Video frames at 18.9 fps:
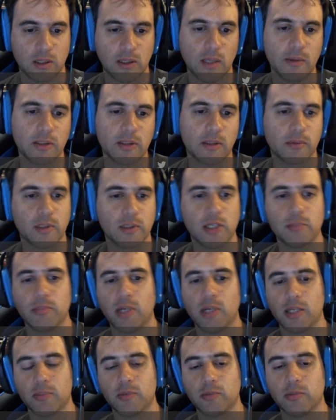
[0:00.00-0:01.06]
That was a really
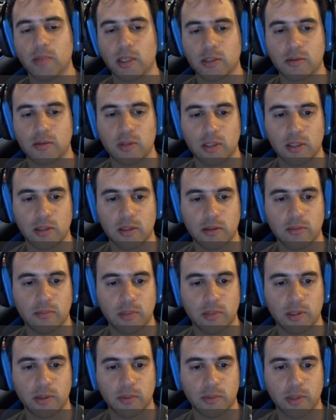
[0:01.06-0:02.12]
bad move, actually,
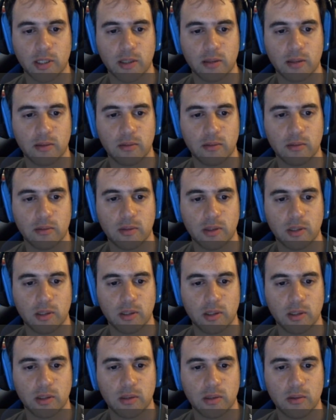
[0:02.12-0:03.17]
by the way,
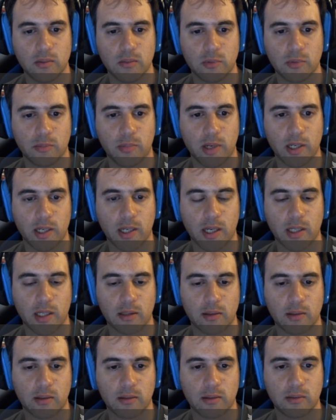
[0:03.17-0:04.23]
with my
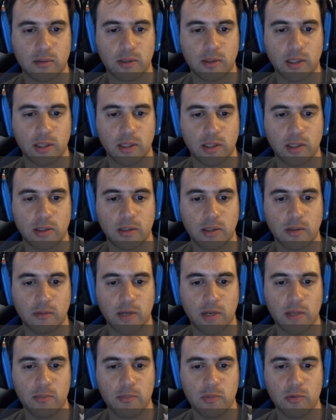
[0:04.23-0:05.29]
knight. The
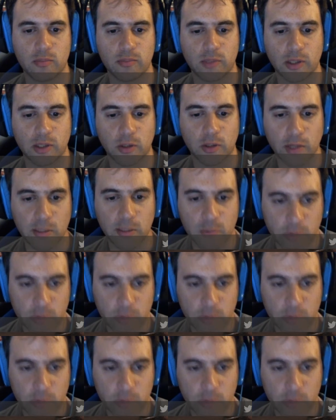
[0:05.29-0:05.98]
right move, the correct